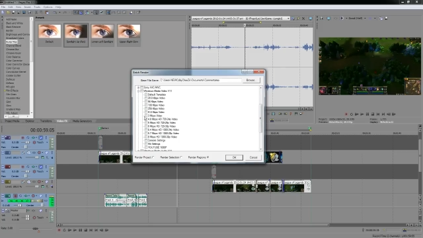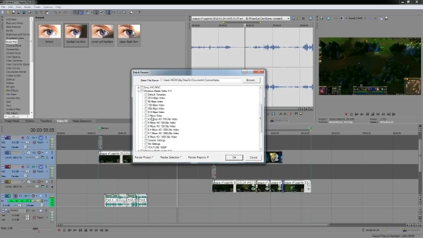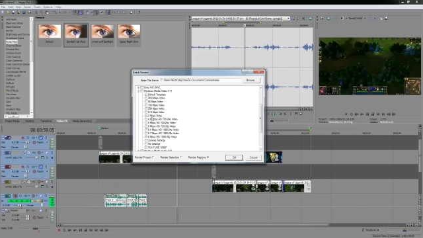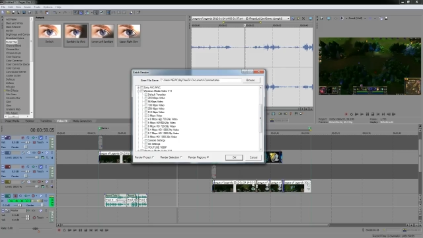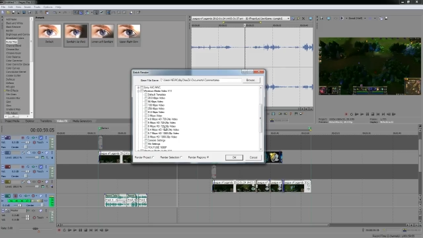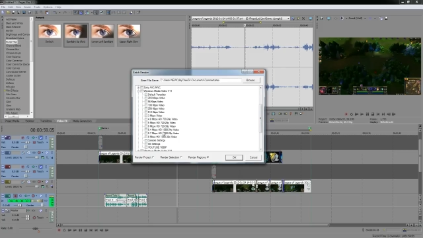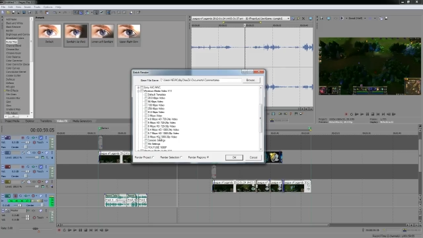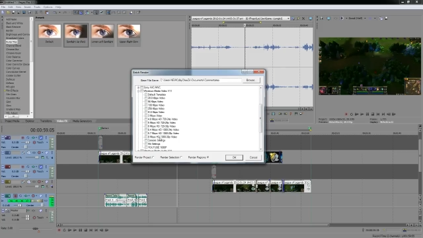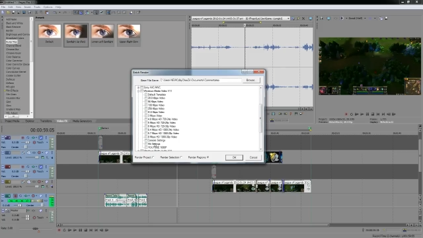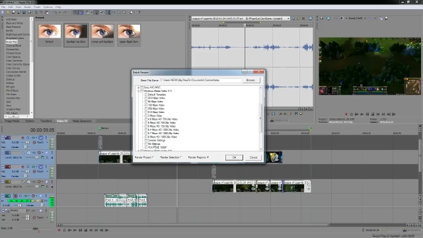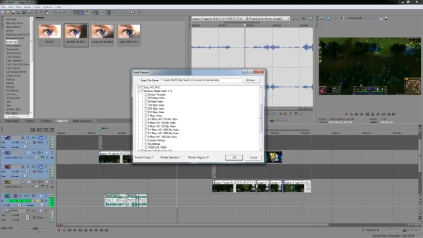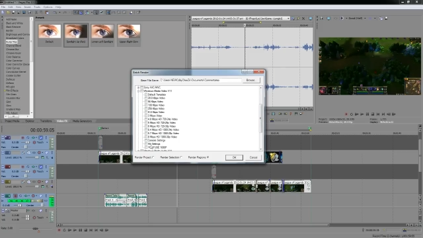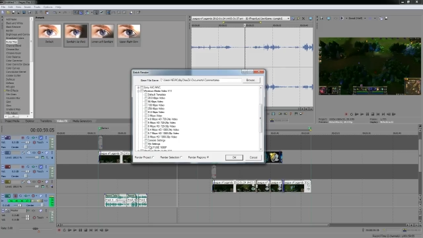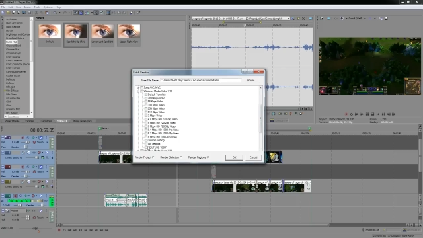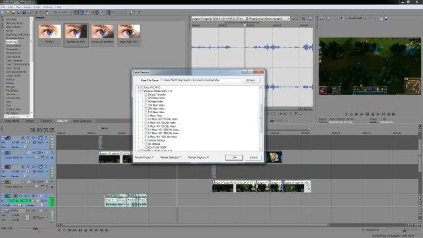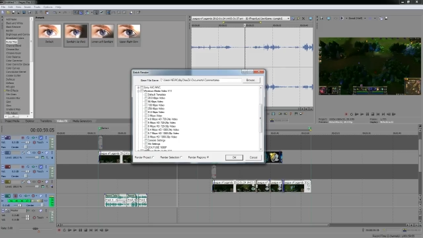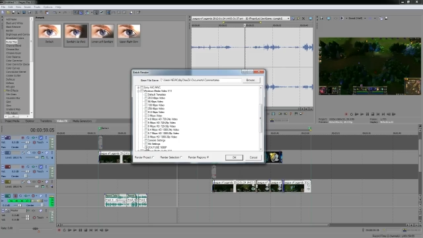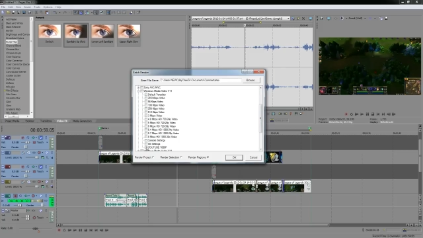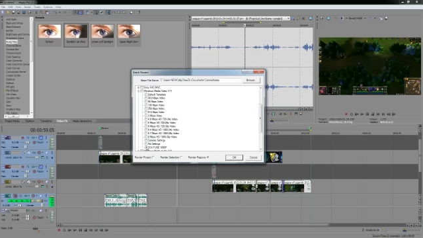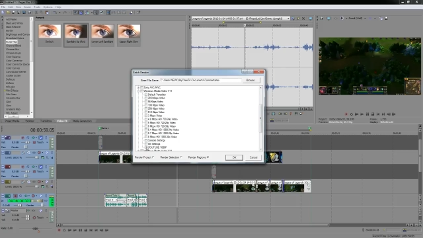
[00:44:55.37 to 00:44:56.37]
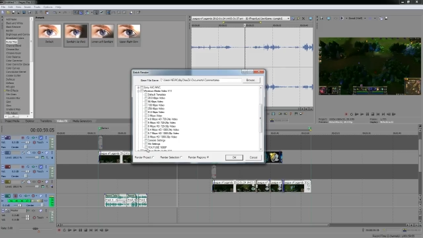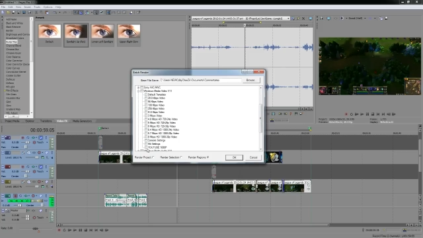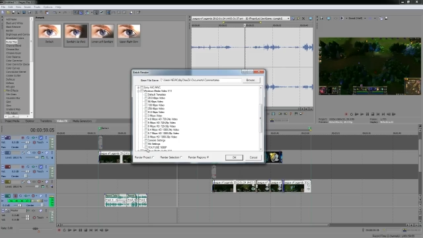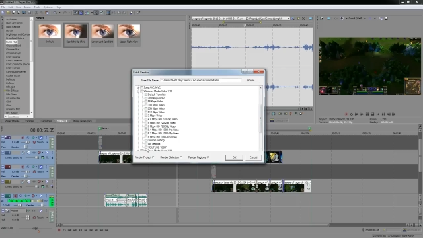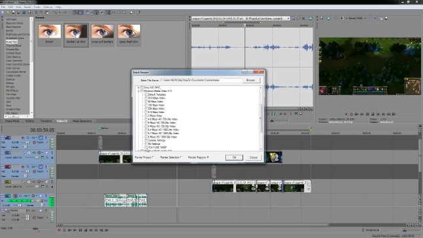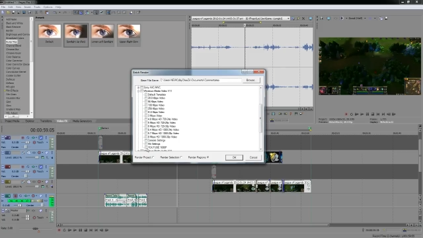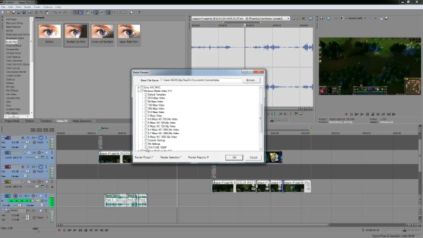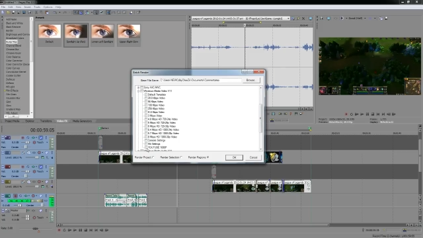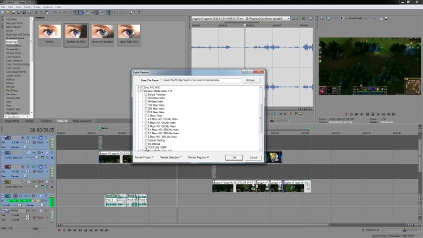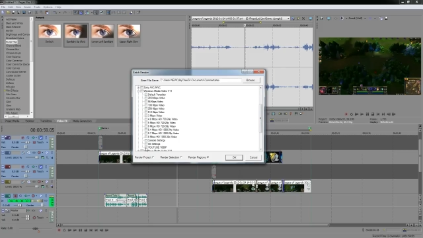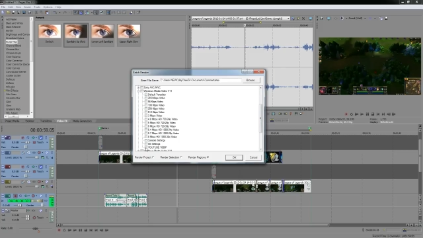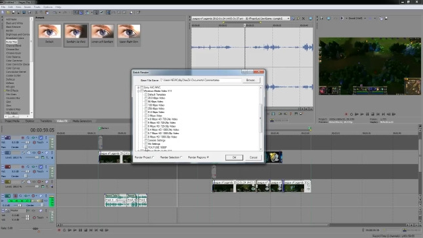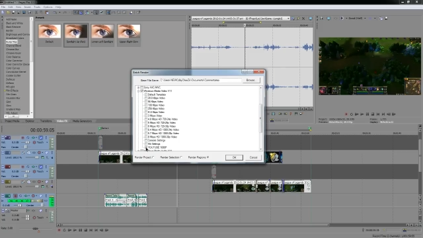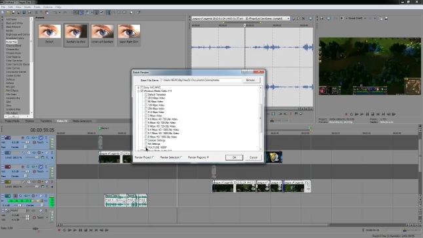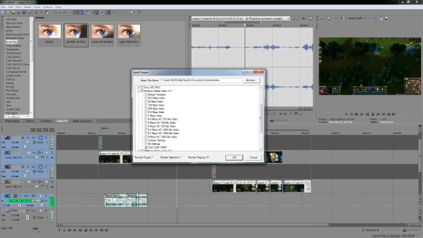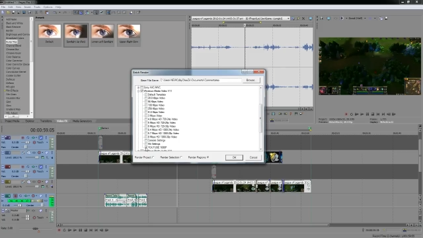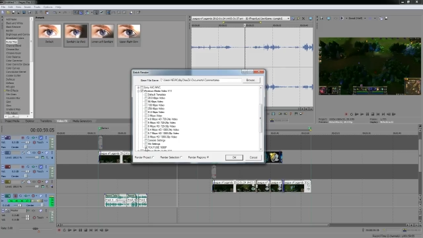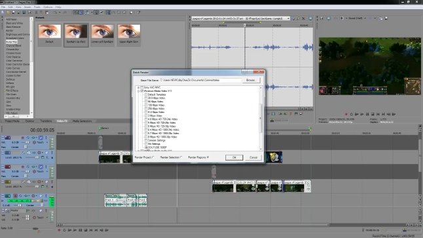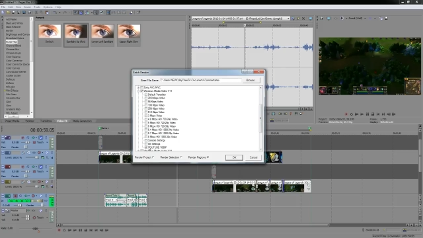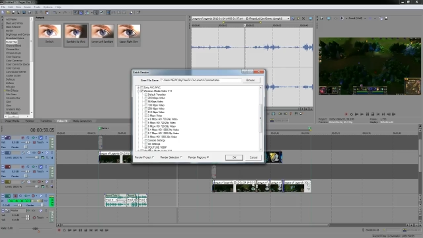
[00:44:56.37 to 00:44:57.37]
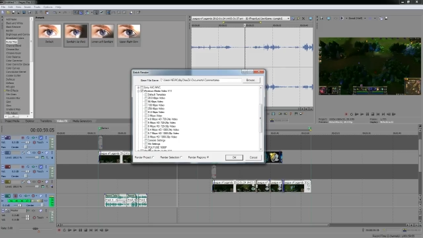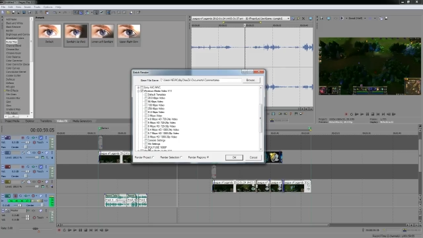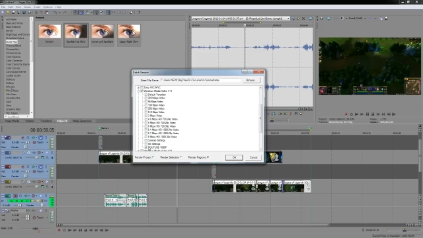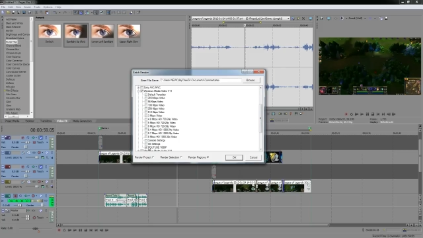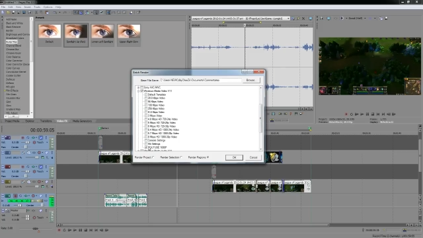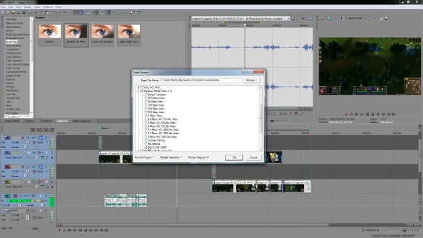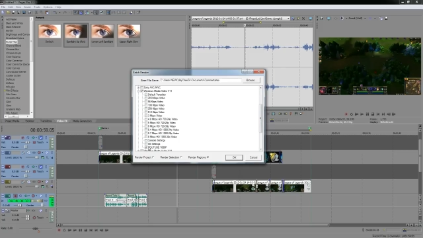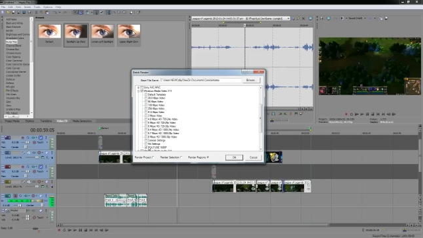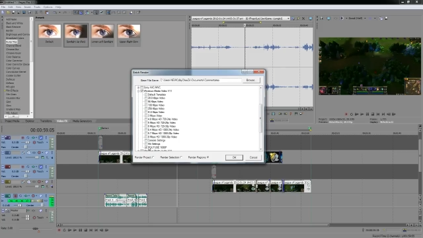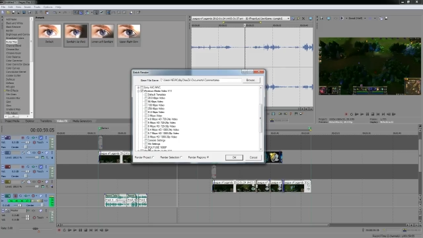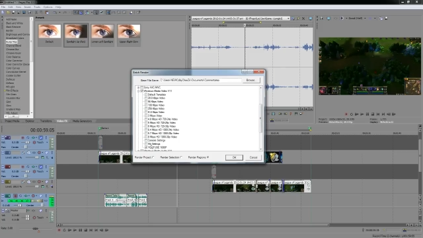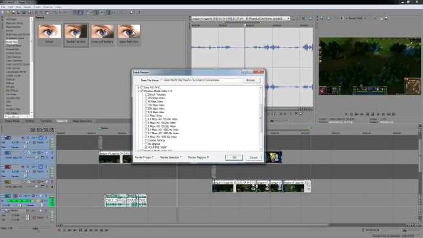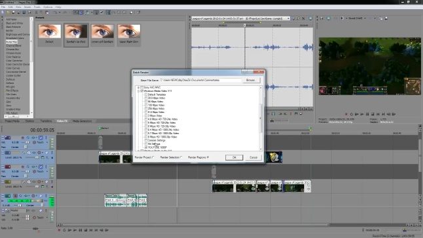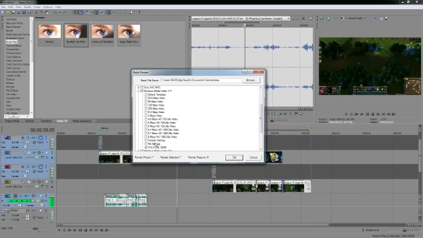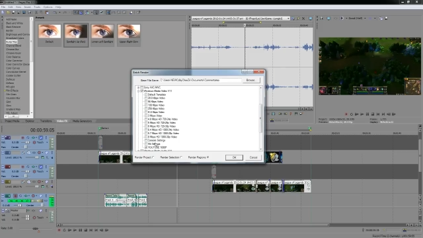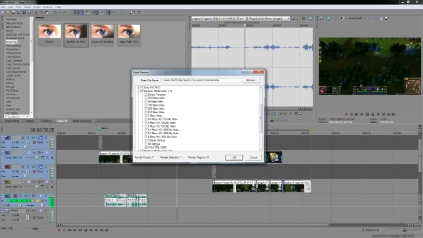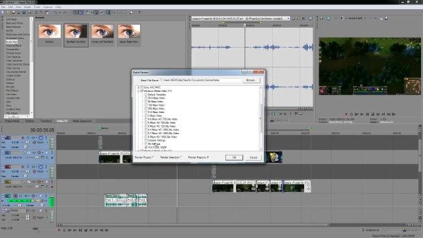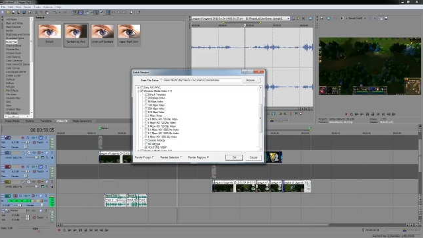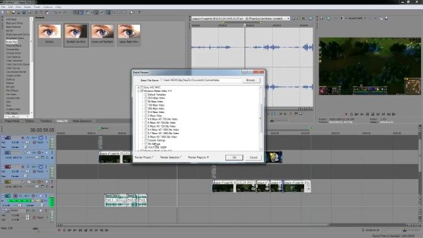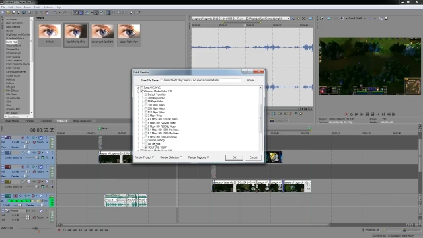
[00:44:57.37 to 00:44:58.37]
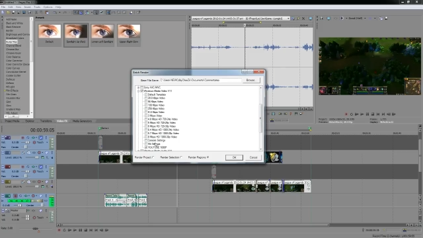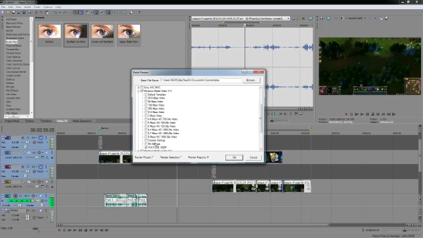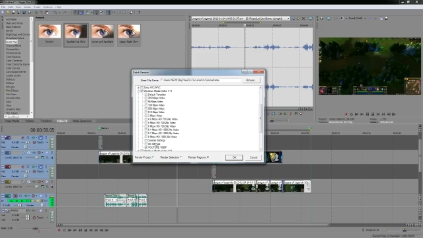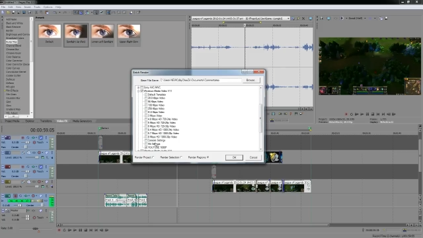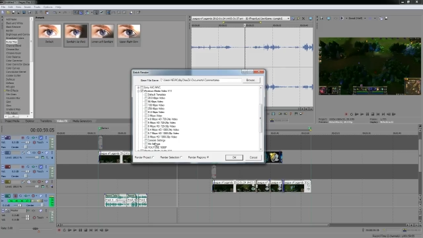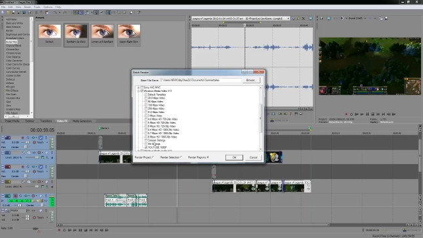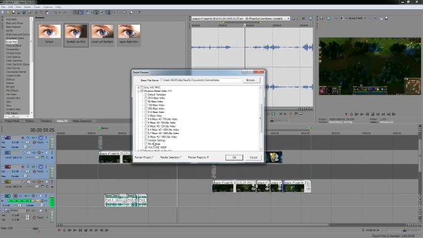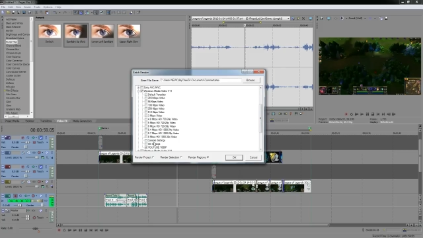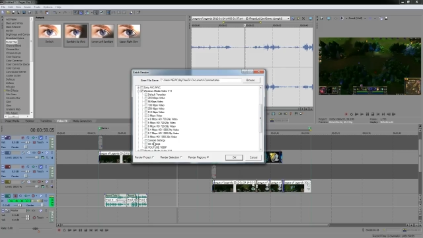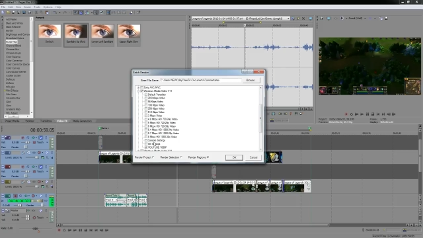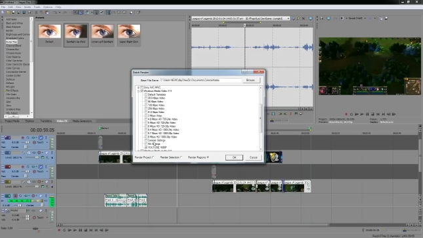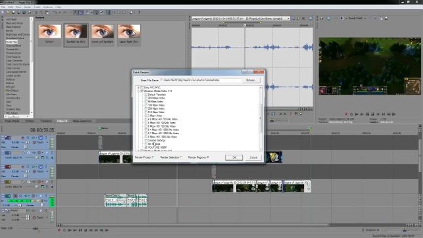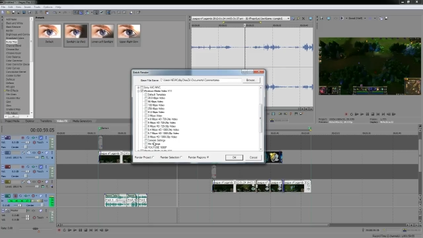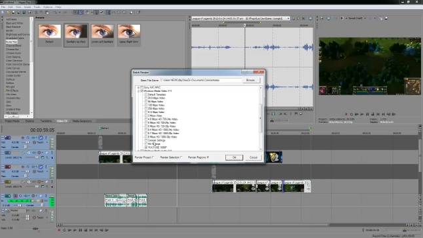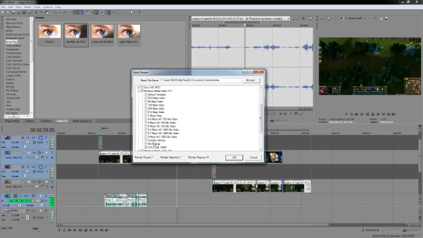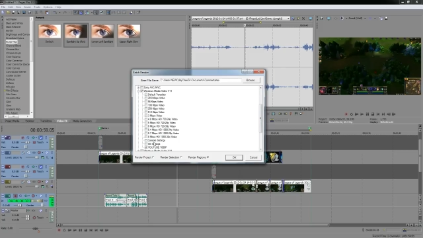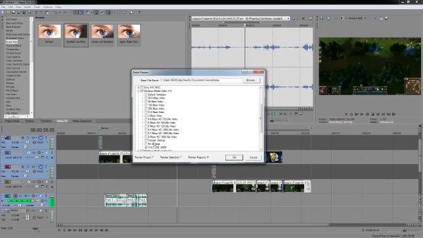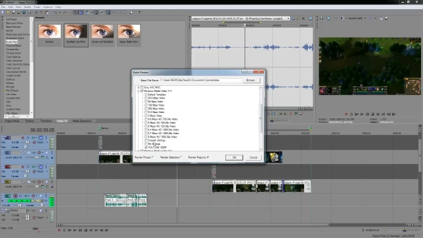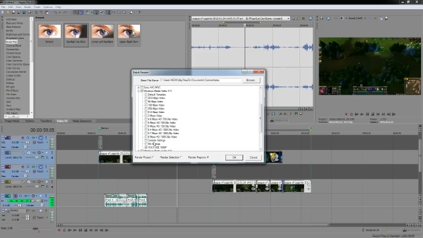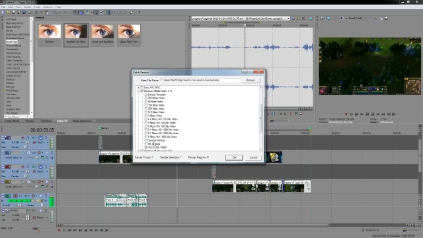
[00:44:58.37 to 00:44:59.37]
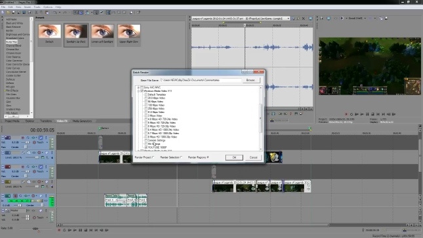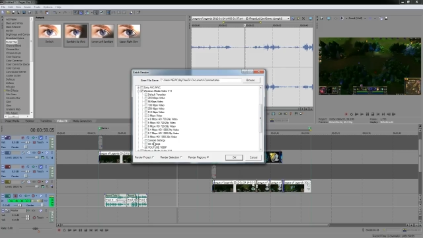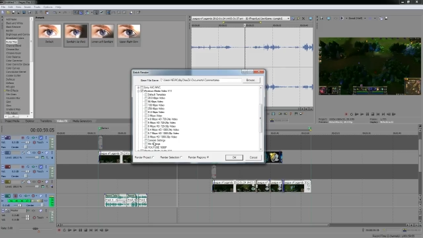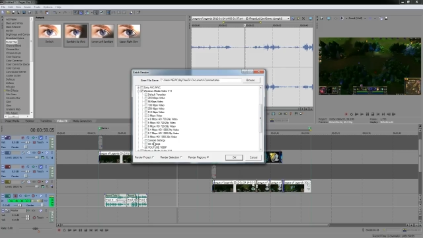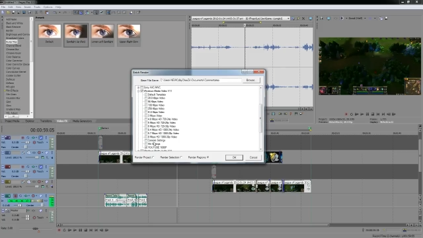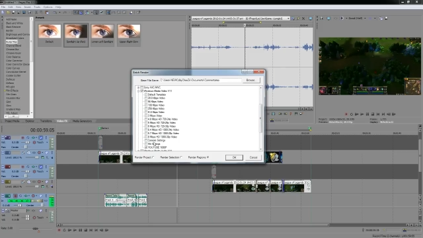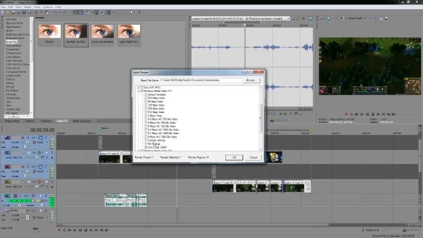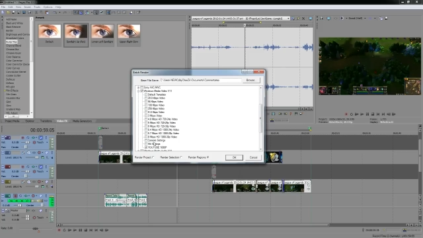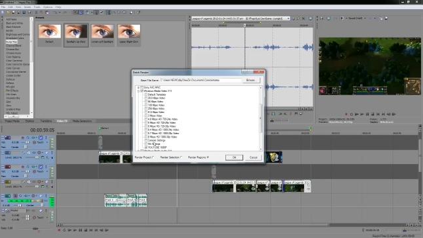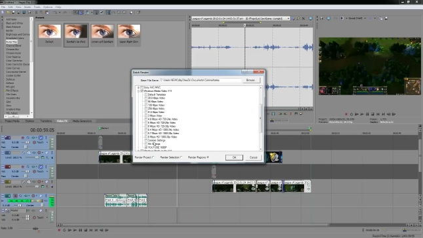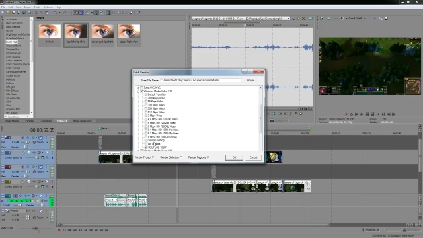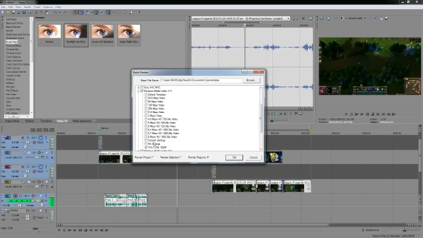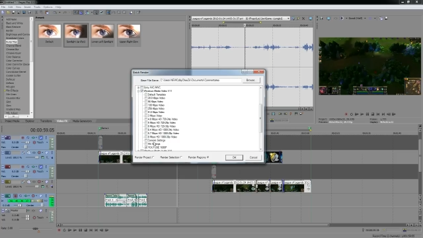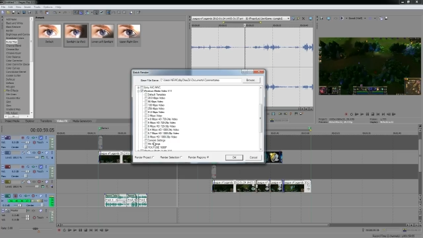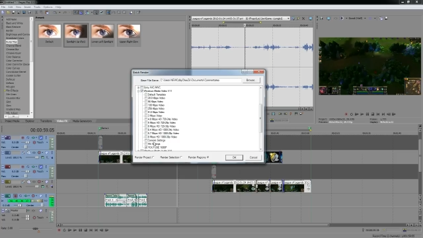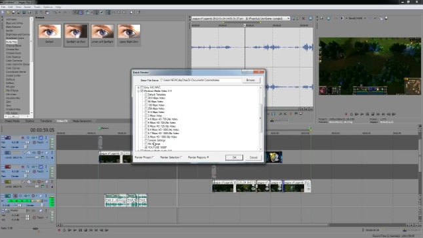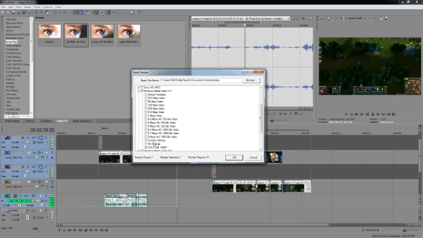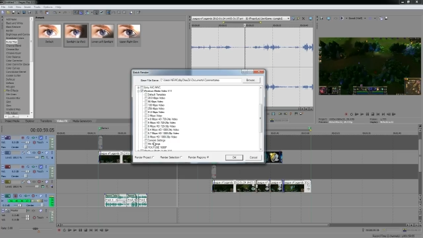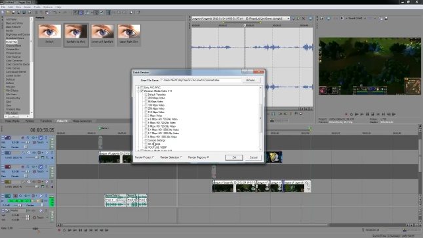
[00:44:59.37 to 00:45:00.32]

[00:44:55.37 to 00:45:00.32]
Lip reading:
[unreadable: no face in view]